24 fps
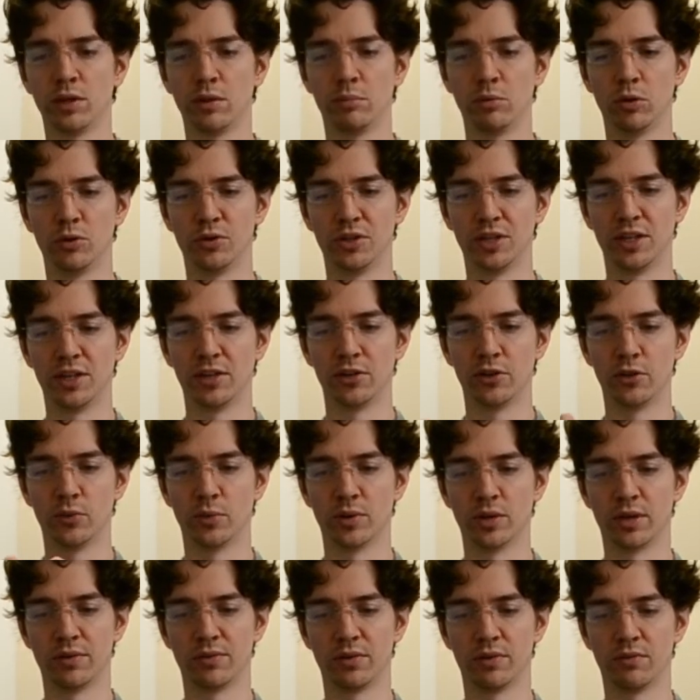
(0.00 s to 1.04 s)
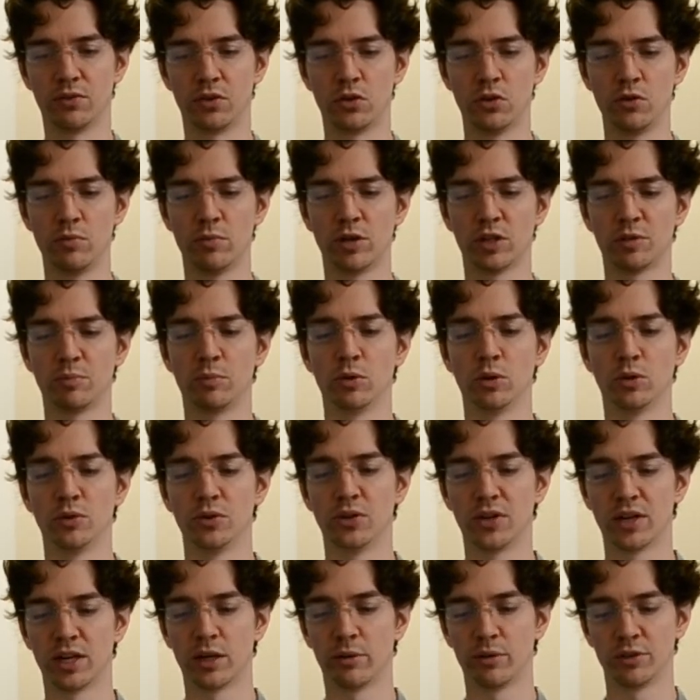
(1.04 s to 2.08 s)
balloon, you need a new one. If you have too much balloon, you
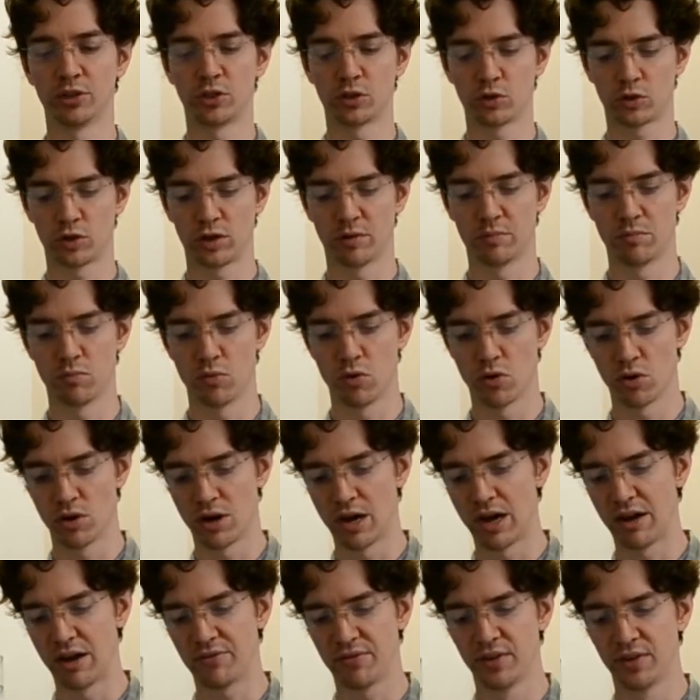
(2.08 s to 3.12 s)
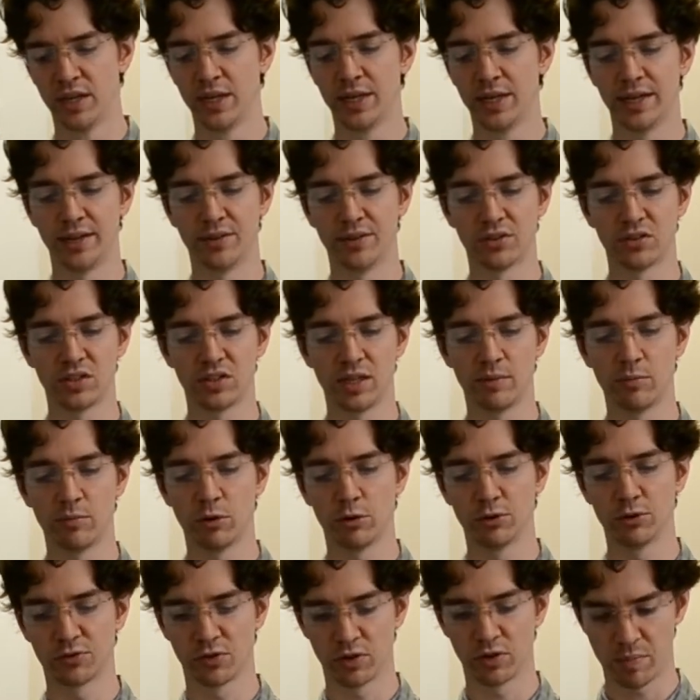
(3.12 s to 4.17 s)
can always trim more off. The same
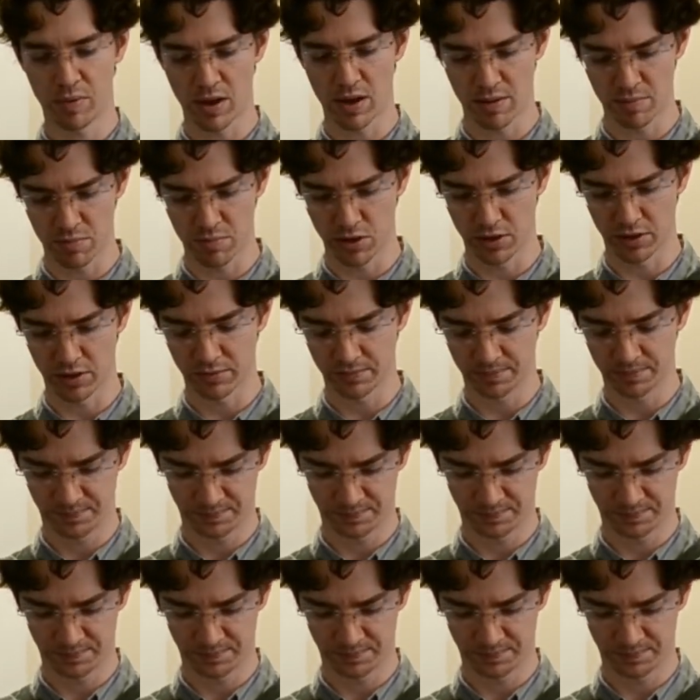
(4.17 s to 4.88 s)
goes for the pop bottle.